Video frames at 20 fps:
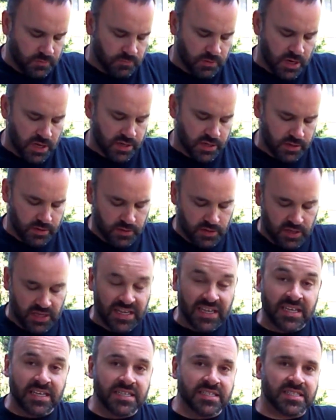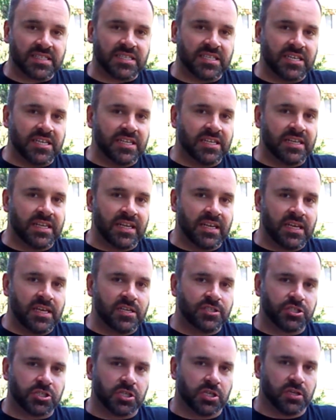Rocking the ECD
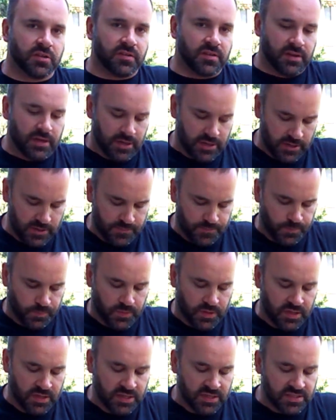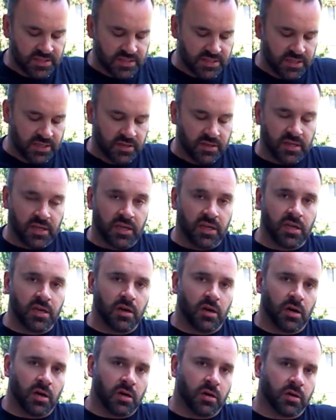shirt today. ECD,
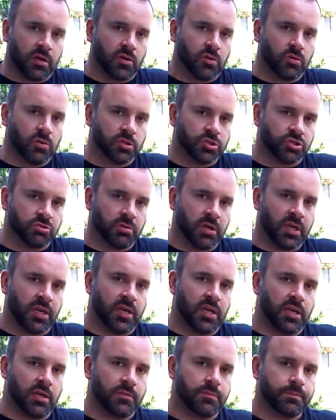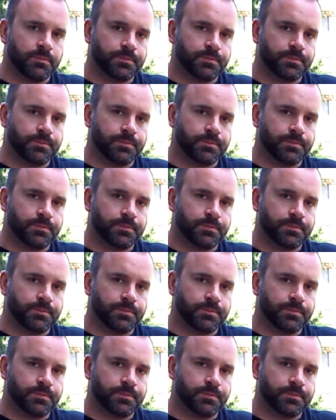hardcore drinking.